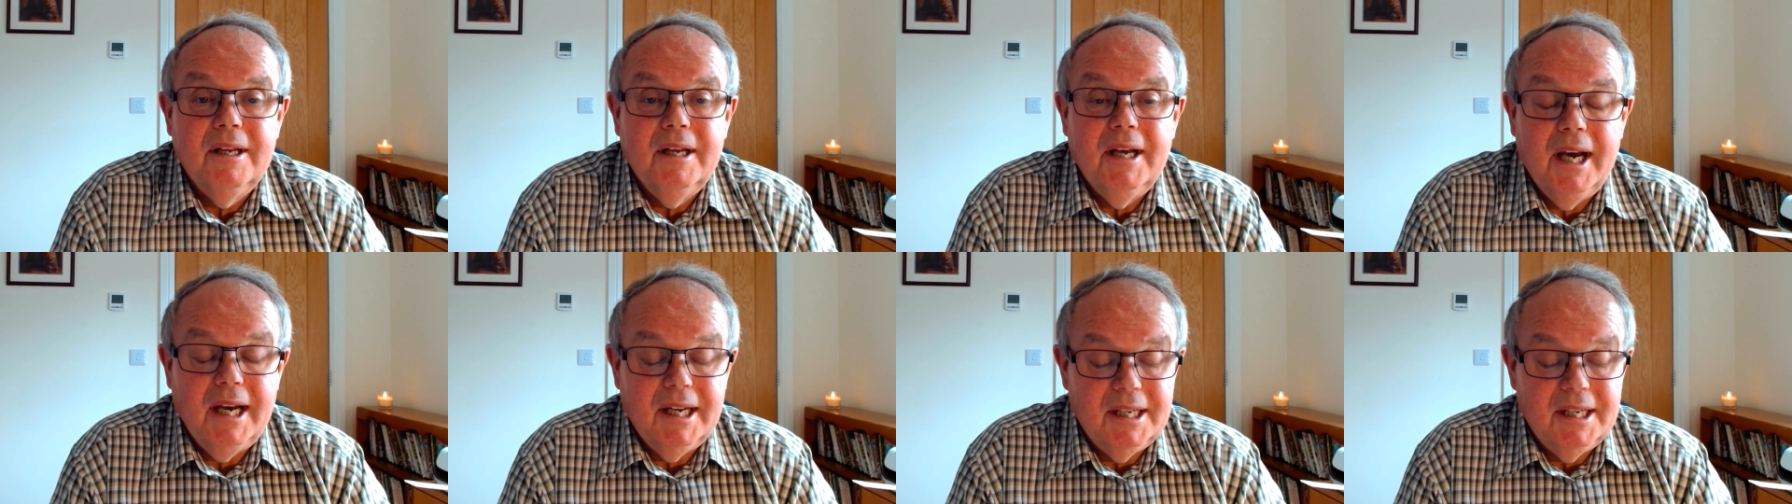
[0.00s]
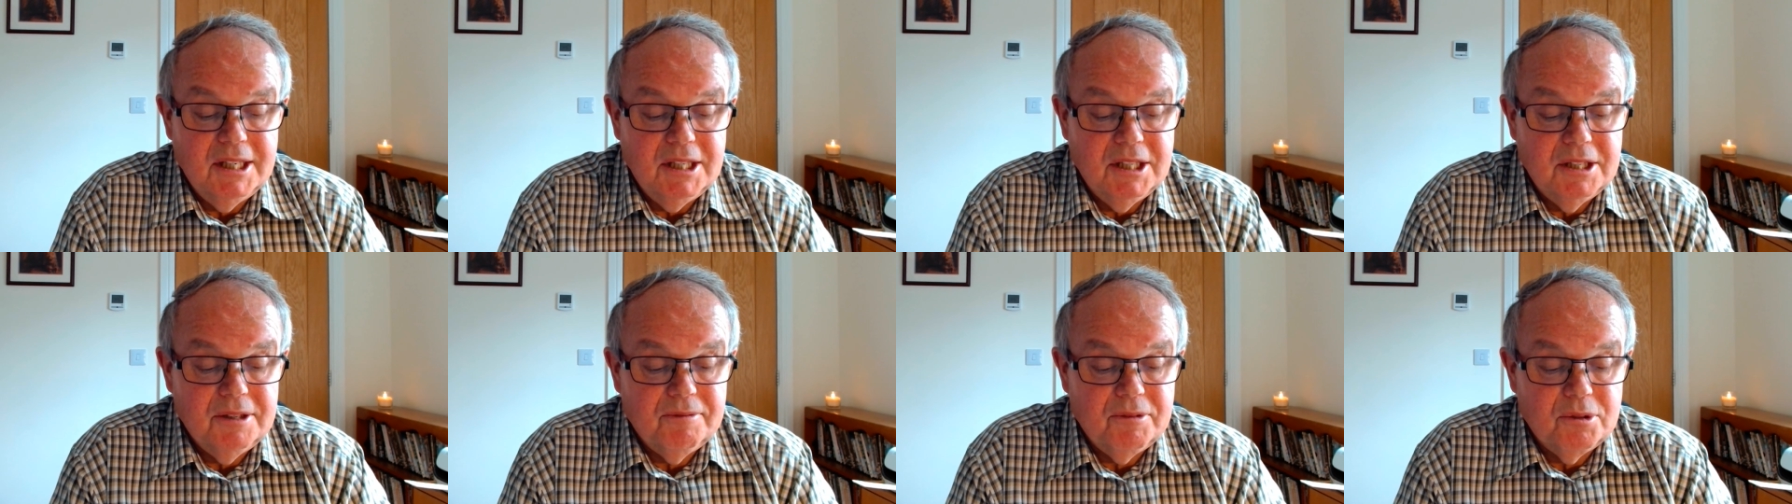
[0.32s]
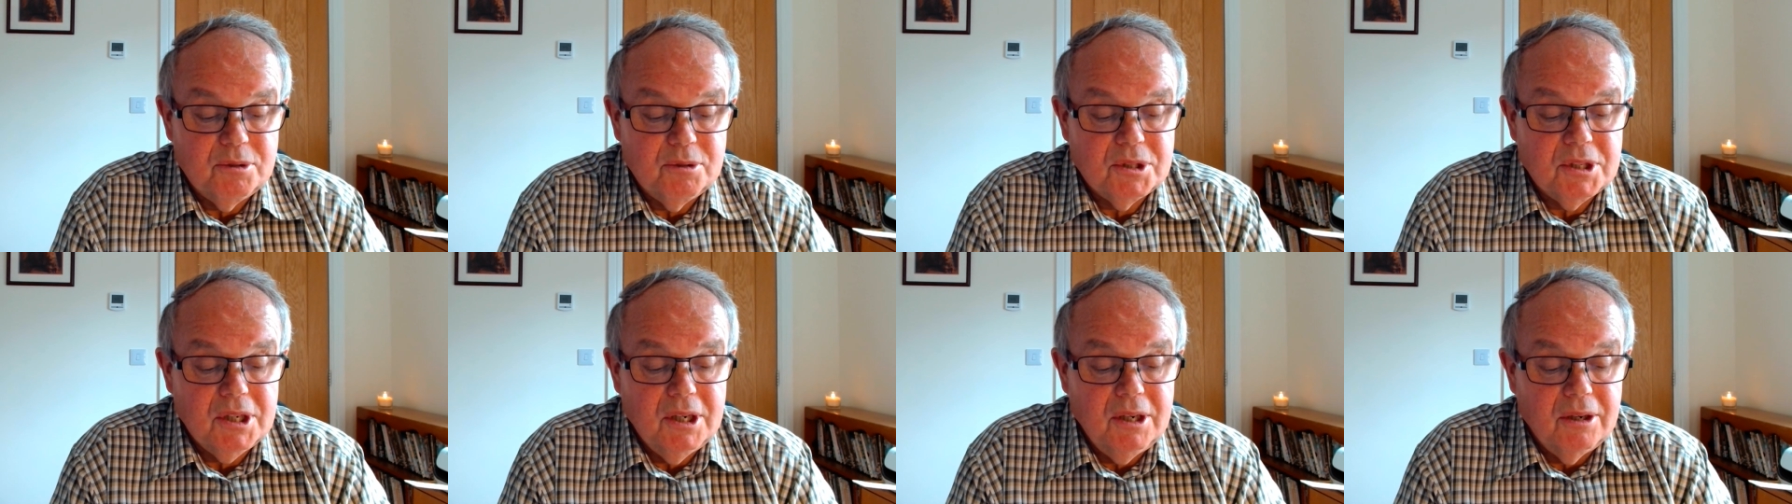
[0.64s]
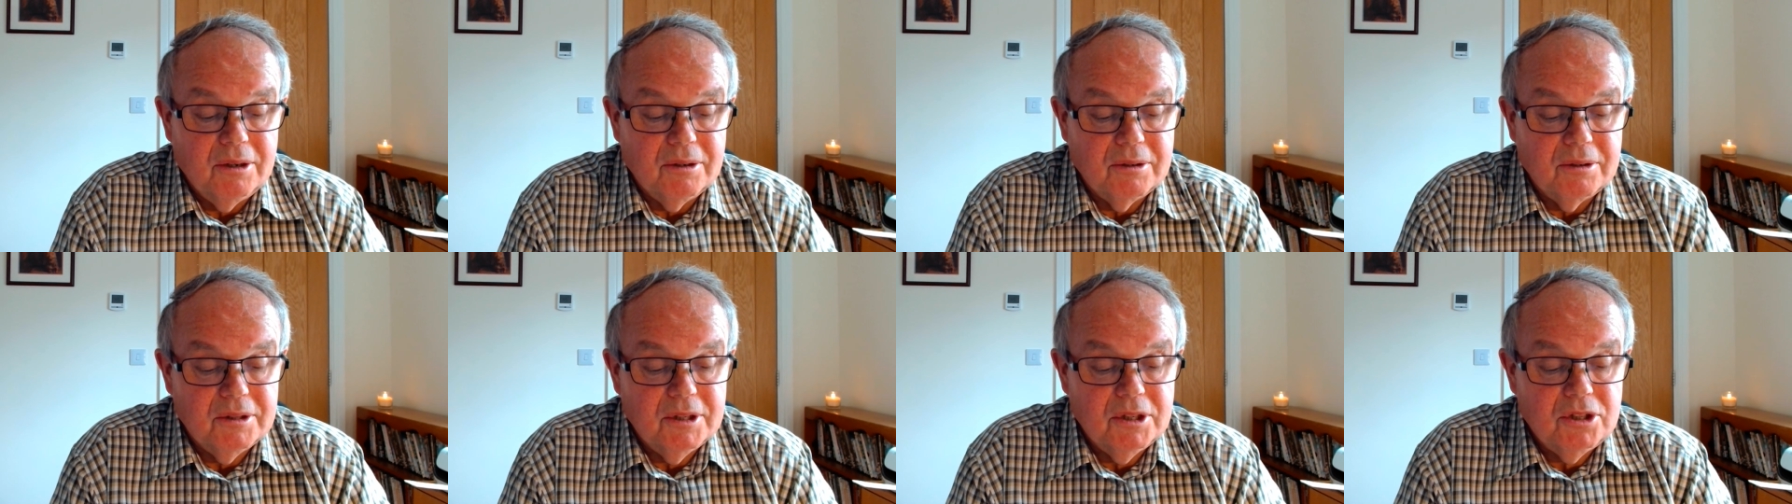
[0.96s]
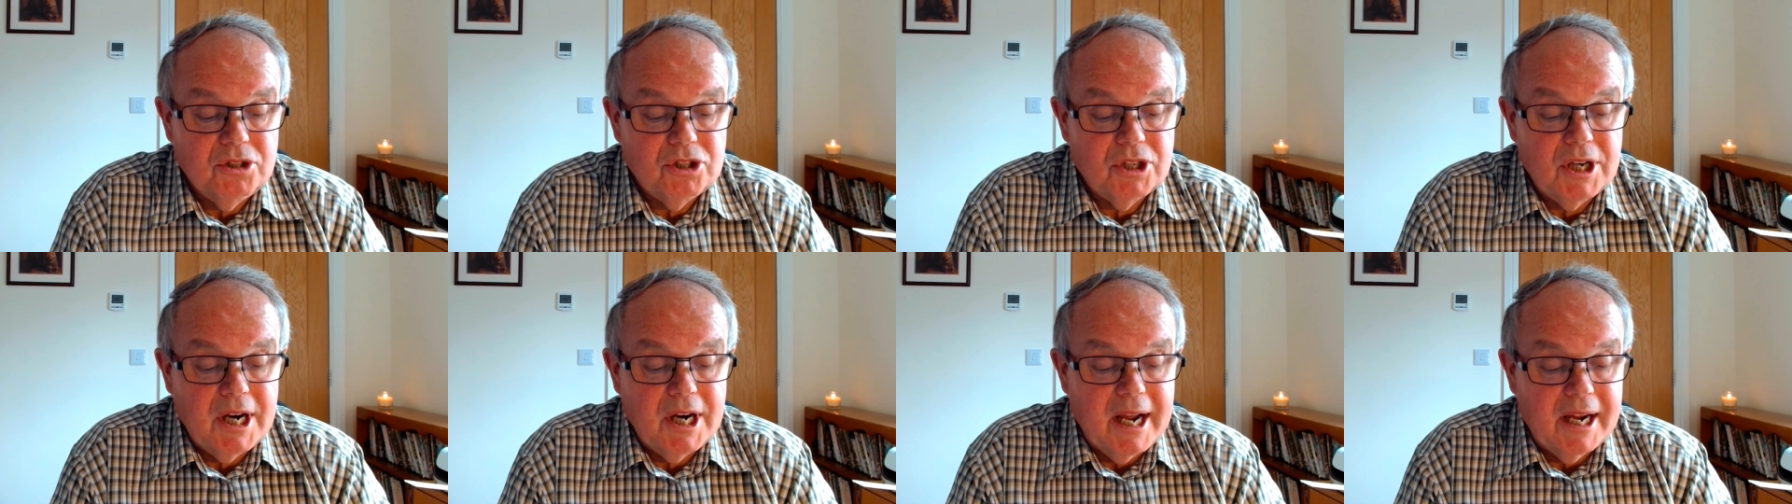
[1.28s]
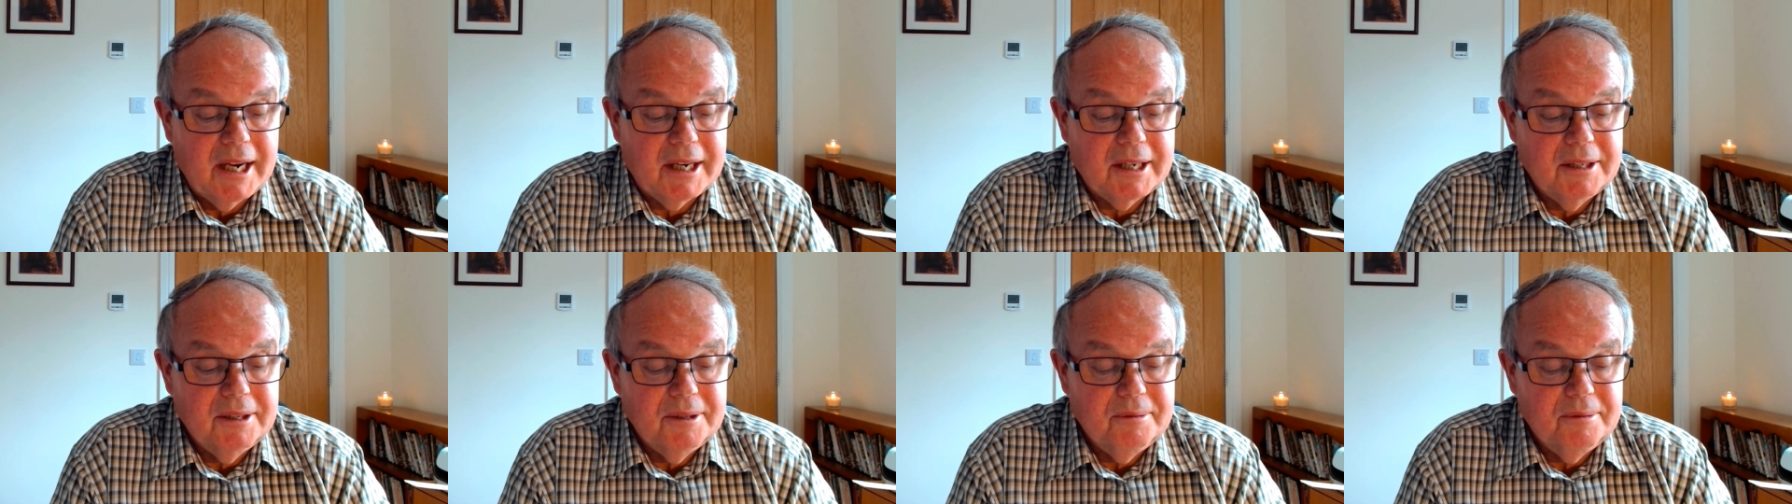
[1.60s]
at intervals along the
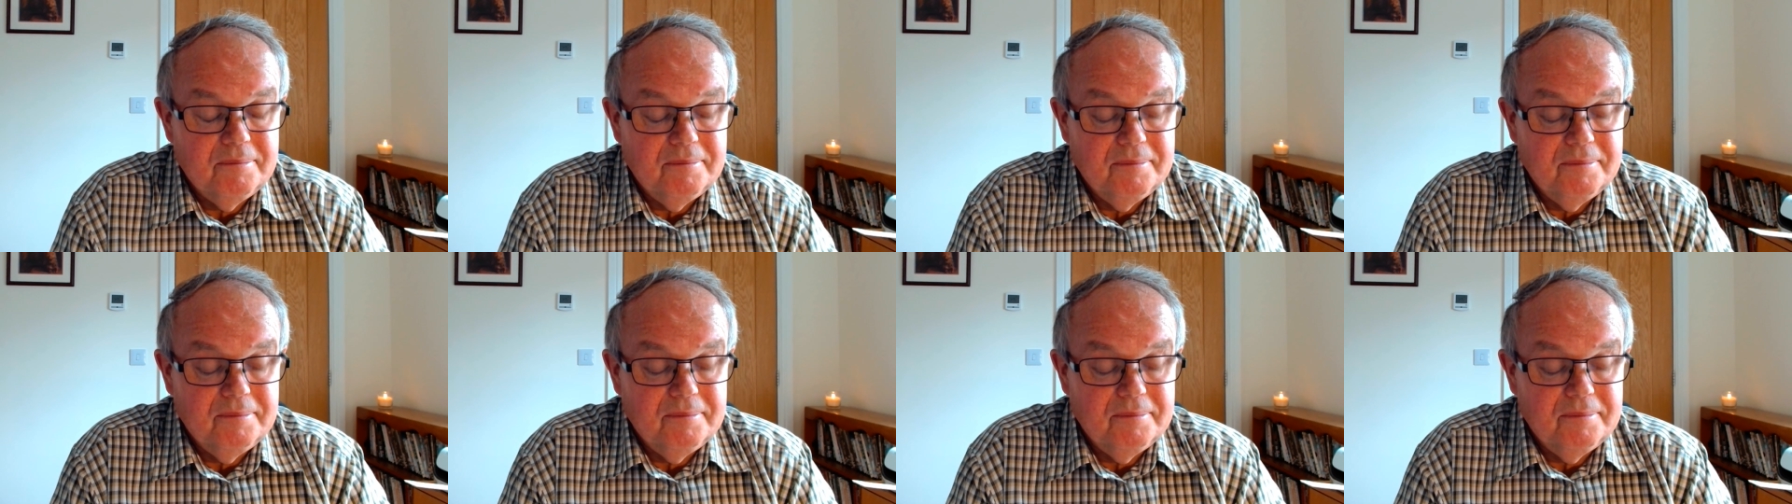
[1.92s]
track.